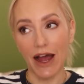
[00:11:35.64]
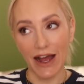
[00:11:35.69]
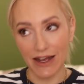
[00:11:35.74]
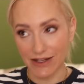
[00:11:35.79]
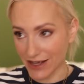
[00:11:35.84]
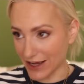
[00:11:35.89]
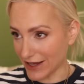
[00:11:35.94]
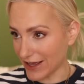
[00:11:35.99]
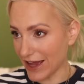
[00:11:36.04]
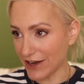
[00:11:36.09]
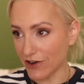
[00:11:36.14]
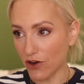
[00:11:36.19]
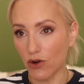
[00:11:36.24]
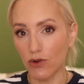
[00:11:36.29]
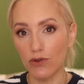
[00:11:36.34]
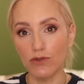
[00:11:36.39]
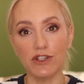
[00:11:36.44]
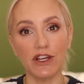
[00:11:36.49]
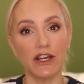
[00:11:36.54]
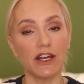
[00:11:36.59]
as I get
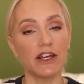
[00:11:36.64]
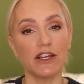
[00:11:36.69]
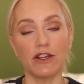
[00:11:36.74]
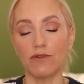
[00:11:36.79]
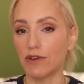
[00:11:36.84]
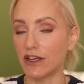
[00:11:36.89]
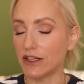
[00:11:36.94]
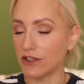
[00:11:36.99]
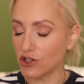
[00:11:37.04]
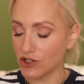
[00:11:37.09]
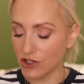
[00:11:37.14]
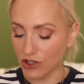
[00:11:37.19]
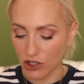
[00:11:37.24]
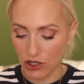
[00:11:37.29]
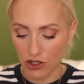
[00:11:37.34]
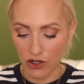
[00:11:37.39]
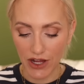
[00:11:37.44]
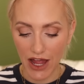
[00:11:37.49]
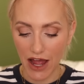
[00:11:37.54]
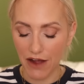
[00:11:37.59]
older. You really should
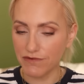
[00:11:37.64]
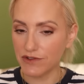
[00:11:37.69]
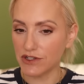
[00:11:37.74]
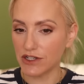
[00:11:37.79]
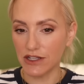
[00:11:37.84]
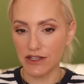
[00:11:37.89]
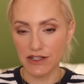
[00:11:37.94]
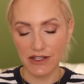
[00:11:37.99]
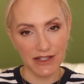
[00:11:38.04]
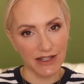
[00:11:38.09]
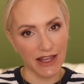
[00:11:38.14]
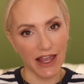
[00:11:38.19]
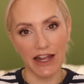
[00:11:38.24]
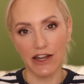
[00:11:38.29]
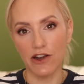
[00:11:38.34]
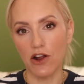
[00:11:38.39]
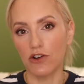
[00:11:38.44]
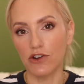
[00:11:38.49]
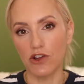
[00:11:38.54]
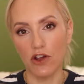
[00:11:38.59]
look after the
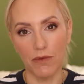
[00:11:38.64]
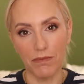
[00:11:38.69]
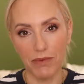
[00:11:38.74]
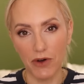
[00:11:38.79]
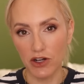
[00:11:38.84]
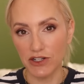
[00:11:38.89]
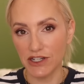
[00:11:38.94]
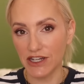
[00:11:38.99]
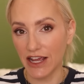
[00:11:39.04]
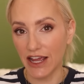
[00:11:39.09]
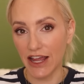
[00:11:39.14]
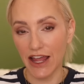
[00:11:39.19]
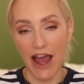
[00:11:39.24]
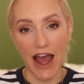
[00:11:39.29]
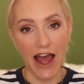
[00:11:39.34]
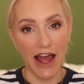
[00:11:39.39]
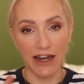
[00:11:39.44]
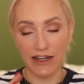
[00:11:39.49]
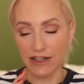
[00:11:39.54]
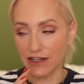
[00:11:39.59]
skin on your body.
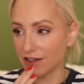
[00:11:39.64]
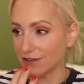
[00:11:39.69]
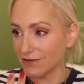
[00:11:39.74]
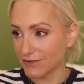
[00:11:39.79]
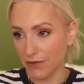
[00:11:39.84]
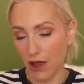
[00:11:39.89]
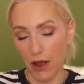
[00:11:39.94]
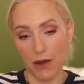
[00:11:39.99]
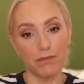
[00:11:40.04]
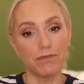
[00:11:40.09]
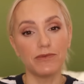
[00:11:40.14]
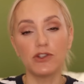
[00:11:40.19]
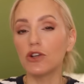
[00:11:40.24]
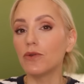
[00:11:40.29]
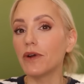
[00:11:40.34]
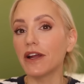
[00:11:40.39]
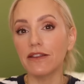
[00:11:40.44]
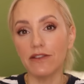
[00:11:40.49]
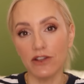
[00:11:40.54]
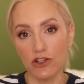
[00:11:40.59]
And
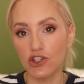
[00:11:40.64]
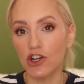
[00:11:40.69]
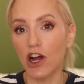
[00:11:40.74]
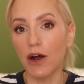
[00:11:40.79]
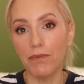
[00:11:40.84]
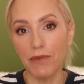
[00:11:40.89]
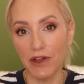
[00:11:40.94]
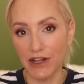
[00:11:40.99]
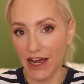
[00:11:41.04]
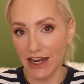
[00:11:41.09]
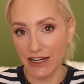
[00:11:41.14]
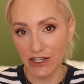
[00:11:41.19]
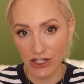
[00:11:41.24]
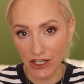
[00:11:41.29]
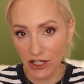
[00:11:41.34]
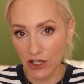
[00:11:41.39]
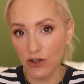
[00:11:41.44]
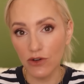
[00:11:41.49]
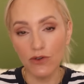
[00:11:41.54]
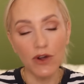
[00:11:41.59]
doing the job that I
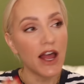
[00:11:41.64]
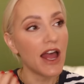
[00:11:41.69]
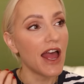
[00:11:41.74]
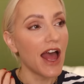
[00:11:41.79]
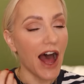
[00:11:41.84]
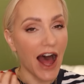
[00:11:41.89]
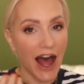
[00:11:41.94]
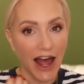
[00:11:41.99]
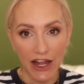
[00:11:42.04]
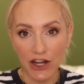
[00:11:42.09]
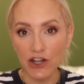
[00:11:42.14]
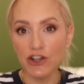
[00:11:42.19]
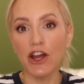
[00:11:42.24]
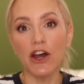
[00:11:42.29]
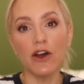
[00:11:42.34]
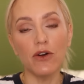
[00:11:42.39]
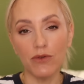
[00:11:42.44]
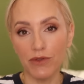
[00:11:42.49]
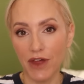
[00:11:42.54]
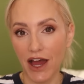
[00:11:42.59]
do, I
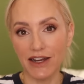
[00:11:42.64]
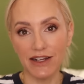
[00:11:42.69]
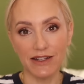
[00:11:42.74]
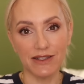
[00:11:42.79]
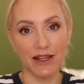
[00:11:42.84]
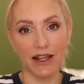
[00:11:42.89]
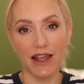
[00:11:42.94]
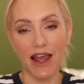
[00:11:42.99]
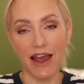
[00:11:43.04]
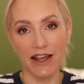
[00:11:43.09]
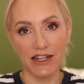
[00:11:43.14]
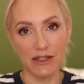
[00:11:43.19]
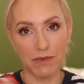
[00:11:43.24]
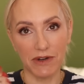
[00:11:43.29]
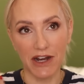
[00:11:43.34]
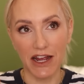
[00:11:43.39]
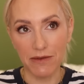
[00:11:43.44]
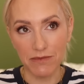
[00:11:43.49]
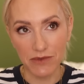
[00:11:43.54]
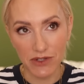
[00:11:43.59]
know that is the case,
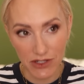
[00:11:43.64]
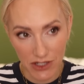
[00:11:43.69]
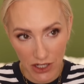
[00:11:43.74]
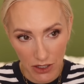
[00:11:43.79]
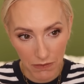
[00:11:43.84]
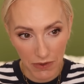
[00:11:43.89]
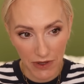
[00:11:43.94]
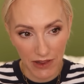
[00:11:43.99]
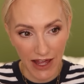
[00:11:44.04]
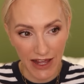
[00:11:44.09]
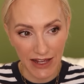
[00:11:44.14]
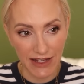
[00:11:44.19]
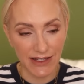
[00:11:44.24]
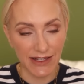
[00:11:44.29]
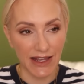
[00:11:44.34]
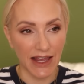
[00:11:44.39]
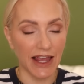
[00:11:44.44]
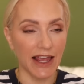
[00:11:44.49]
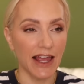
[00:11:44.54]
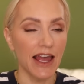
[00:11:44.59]
but I am super
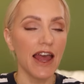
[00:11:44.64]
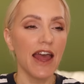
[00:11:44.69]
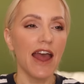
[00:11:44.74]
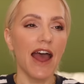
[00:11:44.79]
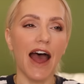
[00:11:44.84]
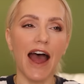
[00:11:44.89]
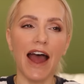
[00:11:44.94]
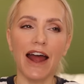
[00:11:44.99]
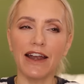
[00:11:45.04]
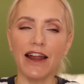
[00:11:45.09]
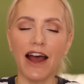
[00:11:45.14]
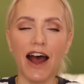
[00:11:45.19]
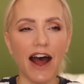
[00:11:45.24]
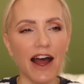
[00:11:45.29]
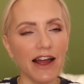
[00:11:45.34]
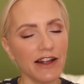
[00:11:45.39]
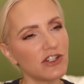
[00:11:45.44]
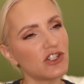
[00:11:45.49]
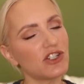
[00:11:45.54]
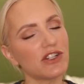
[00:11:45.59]
lazy. And
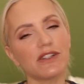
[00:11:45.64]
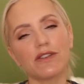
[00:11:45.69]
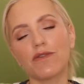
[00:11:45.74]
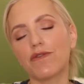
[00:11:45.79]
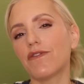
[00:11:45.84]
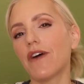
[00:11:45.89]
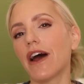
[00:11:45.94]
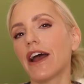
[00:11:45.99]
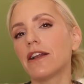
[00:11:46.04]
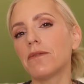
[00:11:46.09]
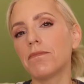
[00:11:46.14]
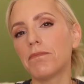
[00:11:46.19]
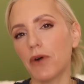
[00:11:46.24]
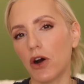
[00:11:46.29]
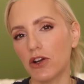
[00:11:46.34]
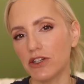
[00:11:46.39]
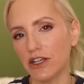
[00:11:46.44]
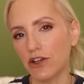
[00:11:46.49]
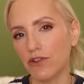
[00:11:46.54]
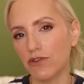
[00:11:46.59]
I just find
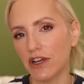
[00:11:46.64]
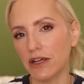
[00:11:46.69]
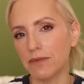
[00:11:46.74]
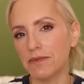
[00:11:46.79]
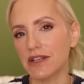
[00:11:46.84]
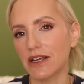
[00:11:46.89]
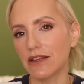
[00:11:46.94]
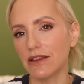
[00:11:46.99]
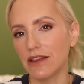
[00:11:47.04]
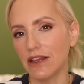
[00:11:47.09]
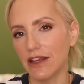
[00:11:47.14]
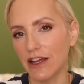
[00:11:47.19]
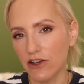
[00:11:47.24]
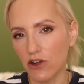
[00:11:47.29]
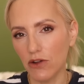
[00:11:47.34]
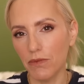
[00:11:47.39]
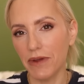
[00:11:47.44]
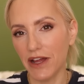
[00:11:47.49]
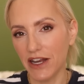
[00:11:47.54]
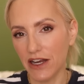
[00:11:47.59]
body creams a
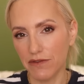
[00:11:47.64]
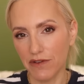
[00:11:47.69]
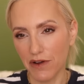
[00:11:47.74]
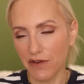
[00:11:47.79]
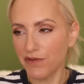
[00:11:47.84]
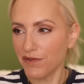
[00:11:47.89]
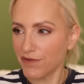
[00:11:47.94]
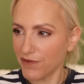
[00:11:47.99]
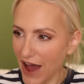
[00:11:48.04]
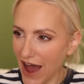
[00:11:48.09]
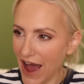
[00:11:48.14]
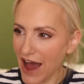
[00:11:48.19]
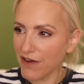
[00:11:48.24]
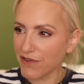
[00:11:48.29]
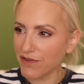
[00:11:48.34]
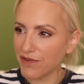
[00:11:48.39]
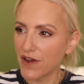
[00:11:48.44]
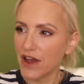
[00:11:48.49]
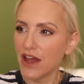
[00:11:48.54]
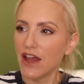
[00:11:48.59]
little bit of a
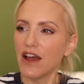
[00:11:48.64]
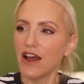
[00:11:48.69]
faff.